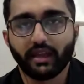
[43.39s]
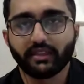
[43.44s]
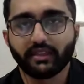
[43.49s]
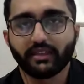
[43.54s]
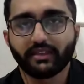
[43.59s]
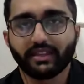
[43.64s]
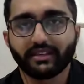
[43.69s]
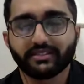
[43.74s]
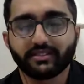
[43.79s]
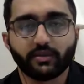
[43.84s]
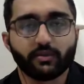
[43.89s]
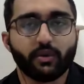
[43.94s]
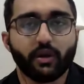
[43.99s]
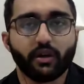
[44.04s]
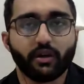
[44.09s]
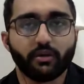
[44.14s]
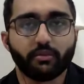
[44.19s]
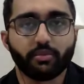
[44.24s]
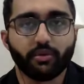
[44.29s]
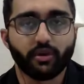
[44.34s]
And I think that's the
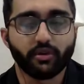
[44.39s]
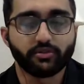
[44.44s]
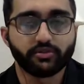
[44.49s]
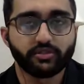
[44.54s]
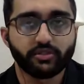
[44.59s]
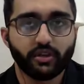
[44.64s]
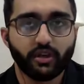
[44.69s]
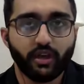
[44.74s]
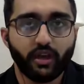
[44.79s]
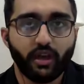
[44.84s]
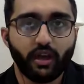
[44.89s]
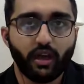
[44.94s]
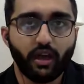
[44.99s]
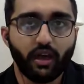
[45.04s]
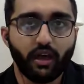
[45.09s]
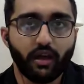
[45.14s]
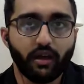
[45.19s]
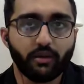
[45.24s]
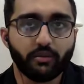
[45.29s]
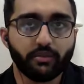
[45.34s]
wrong approach.
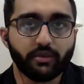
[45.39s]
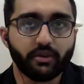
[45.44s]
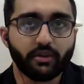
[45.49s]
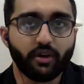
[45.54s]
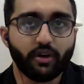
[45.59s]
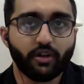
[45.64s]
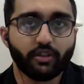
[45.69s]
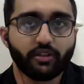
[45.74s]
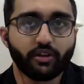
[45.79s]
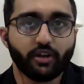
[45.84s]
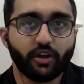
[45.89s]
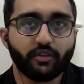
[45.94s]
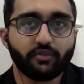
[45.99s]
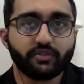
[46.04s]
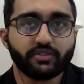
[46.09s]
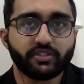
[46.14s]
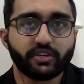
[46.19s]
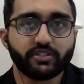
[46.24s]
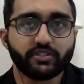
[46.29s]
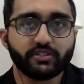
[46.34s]
You know, all the
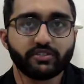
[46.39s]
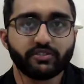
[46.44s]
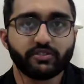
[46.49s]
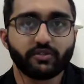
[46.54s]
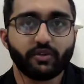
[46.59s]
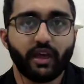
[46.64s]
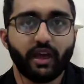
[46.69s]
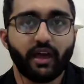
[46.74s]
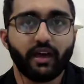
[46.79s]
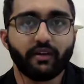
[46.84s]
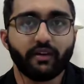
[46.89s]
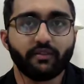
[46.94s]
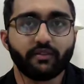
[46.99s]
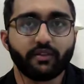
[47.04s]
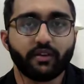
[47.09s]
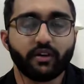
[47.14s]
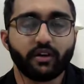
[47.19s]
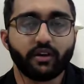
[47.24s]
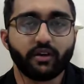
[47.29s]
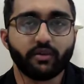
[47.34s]
conversations you'll
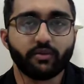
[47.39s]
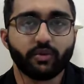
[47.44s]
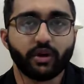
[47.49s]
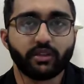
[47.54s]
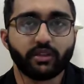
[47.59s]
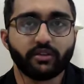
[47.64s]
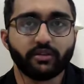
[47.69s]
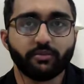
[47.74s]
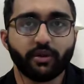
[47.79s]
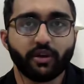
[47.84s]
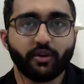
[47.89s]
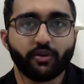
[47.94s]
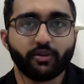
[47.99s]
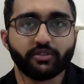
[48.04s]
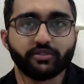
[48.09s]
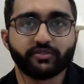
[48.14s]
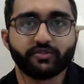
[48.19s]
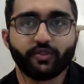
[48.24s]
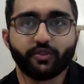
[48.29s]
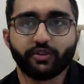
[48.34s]
have are whether
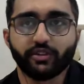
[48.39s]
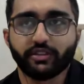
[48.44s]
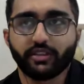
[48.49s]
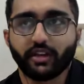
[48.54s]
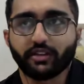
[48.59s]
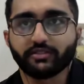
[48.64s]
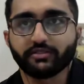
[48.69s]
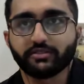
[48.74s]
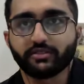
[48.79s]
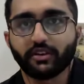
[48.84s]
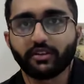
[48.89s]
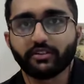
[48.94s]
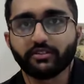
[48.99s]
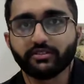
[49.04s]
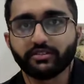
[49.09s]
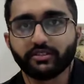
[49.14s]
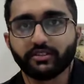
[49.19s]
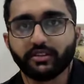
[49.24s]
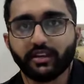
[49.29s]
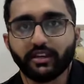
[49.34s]
Bitcoin's
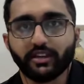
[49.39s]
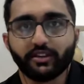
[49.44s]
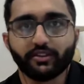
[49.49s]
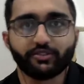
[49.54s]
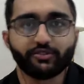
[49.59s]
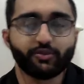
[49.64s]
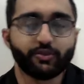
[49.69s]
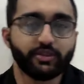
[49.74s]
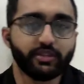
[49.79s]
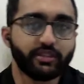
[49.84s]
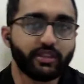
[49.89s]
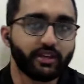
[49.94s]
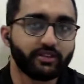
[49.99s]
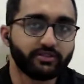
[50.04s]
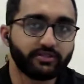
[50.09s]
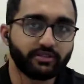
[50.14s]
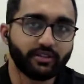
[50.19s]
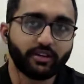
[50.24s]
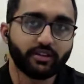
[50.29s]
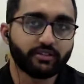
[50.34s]
$40,000 today or
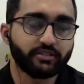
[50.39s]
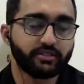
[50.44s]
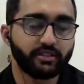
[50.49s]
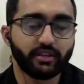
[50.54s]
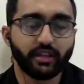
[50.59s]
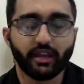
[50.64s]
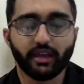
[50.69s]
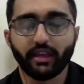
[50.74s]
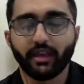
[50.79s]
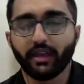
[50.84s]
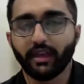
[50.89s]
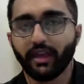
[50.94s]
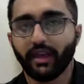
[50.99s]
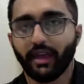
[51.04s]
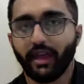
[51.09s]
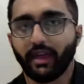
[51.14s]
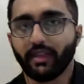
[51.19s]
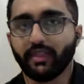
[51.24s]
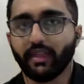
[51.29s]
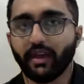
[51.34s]
$20,000 today.
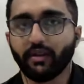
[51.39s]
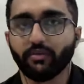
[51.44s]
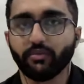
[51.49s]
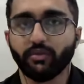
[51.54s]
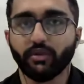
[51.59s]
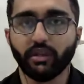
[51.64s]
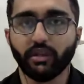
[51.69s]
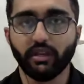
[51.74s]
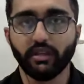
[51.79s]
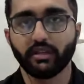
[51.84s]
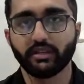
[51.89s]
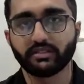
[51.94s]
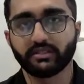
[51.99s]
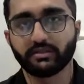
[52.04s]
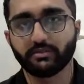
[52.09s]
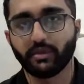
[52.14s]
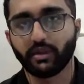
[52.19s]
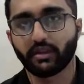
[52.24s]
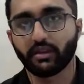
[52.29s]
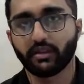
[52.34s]
And that really
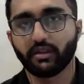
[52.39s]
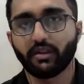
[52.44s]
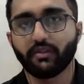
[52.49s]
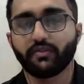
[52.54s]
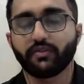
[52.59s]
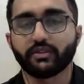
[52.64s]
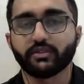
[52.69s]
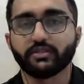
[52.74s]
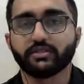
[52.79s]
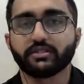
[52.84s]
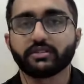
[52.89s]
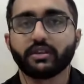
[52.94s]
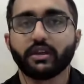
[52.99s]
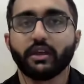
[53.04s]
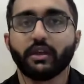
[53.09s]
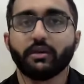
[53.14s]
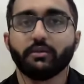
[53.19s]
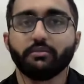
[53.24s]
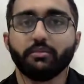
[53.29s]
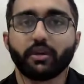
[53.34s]
doesn't make a
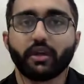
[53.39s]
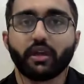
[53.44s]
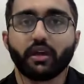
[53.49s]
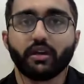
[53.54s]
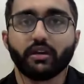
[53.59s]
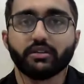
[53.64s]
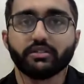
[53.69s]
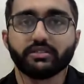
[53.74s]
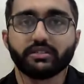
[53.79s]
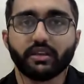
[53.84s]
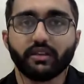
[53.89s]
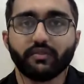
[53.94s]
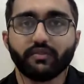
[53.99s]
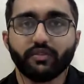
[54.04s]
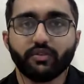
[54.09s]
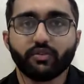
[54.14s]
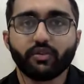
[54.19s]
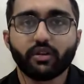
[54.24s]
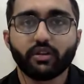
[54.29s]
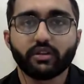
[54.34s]
difference, because
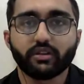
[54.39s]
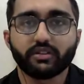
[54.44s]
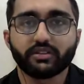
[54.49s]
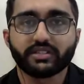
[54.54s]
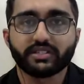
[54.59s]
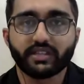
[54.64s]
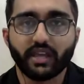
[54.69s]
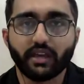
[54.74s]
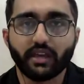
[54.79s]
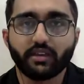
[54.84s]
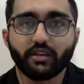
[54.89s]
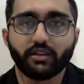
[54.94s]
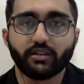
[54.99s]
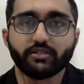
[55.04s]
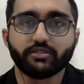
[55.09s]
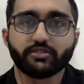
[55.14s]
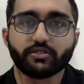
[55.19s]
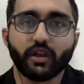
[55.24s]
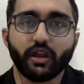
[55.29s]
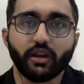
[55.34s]
if you are in a
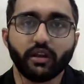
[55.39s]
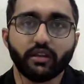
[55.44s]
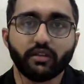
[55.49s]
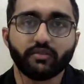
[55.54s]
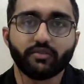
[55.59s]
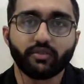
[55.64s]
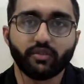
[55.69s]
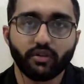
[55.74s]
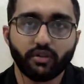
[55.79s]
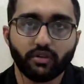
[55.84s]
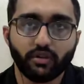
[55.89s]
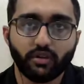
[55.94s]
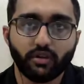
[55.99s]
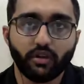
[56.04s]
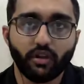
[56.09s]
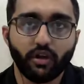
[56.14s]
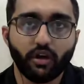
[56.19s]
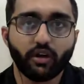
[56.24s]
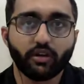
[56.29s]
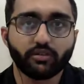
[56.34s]
secular trend, if you're in a
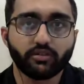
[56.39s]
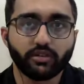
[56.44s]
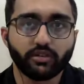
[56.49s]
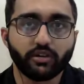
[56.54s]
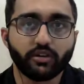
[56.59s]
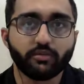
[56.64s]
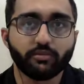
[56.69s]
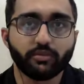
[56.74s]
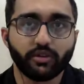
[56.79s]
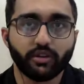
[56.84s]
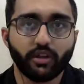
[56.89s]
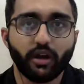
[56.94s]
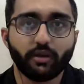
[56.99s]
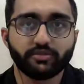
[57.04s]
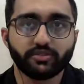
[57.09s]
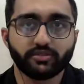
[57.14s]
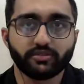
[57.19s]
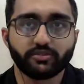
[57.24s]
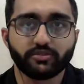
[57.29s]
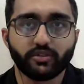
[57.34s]
long-term
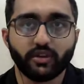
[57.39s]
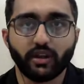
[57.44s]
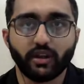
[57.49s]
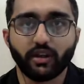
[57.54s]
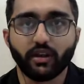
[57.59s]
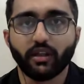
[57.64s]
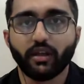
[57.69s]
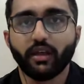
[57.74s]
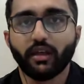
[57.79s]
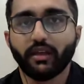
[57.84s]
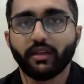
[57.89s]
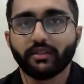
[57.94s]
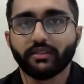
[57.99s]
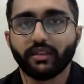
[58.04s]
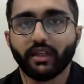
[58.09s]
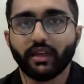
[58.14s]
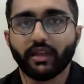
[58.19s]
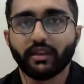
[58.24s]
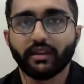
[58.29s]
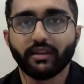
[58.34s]
adoption trend,
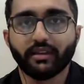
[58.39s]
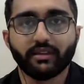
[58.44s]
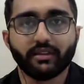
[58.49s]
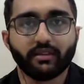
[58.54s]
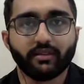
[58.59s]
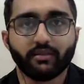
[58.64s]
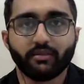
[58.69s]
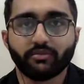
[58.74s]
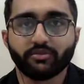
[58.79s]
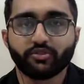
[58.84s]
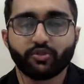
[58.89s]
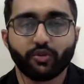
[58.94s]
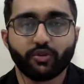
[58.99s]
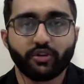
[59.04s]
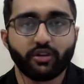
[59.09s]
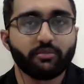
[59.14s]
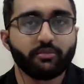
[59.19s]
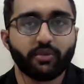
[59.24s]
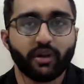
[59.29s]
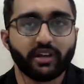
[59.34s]
then
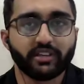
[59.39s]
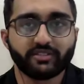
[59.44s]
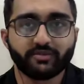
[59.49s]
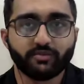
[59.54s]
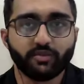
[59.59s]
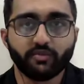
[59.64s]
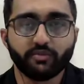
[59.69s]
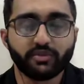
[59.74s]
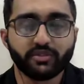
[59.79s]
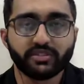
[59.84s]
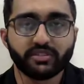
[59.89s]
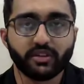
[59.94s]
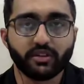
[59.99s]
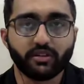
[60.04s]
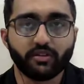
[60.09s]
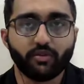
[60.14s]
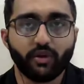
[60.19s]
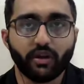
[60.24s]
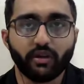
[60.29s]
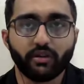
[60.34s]
short-term price movements
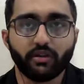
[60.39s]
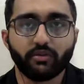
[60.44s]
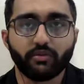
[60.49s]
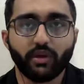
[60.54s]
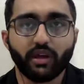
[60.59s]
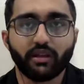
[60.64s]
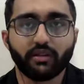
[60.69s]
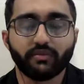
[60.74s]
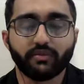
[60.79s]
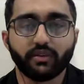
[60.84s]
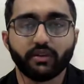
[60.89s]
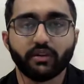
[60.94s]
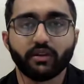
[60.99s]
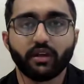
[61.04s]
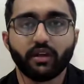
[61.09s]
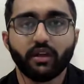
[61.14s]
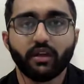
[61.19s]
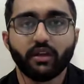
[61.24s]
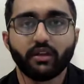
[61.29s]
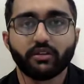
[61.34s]
are quite
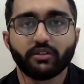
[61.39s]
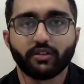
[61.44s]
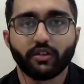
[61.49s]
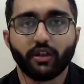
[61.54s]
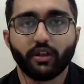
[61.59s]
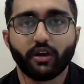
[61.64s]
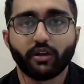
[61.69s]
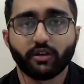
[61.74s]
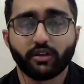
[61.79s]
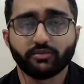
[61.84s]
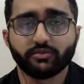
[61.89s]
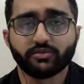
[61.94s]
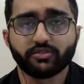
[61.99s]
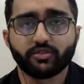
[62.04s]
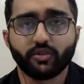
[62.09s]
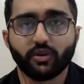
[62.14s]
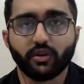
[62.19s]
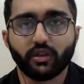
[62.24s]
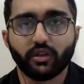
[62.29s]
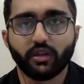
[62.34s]
irrelevant to the long-term
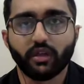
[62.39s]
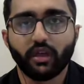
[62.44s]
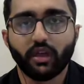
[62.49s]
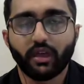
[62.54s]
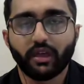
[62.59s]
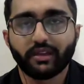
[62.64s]
story.